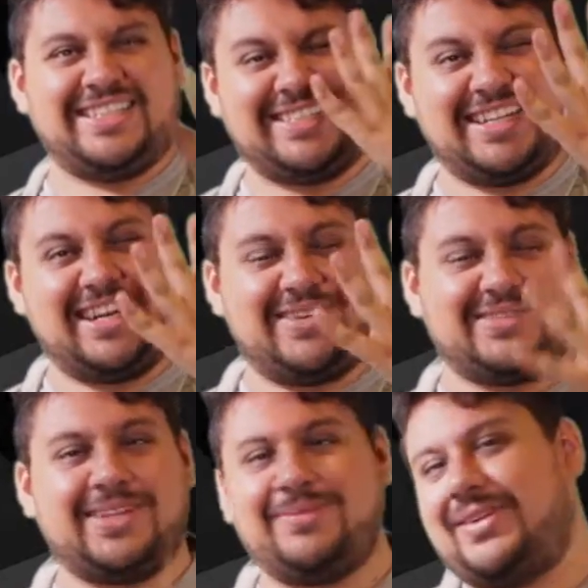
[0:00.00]
the sun and it
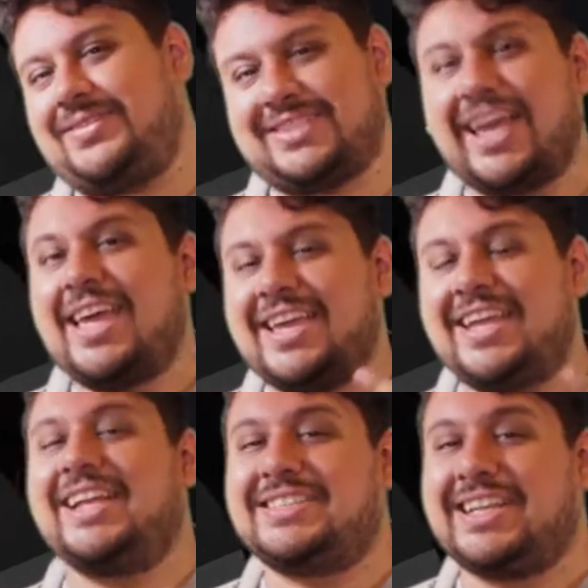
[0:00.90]
was hitting me. I was like,
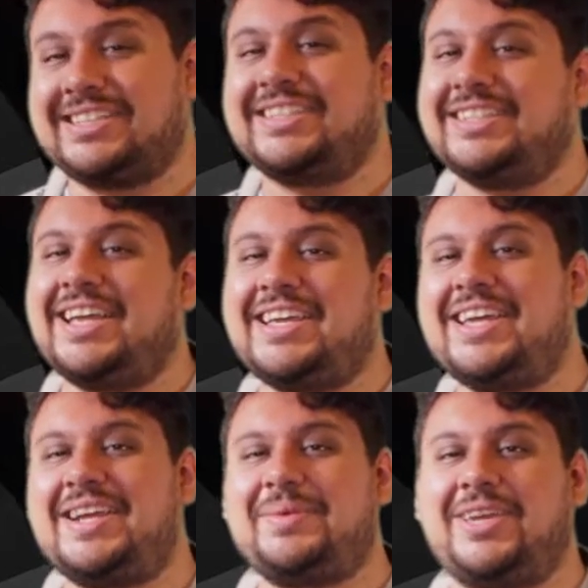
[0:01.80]
it's actually like
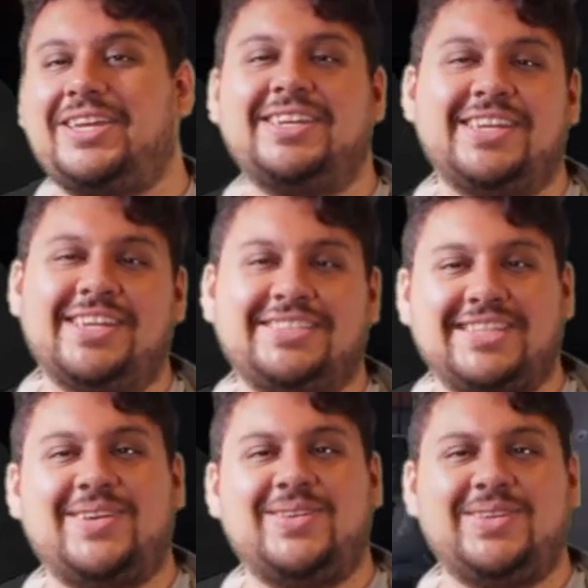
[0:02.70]
hitting me. It's
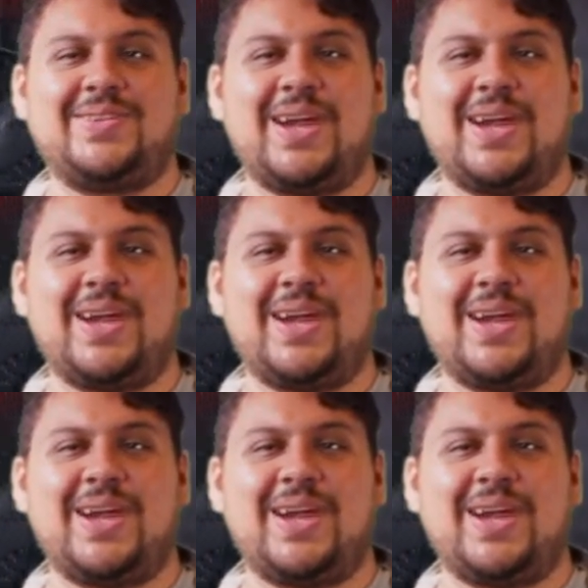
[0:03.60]
like, holy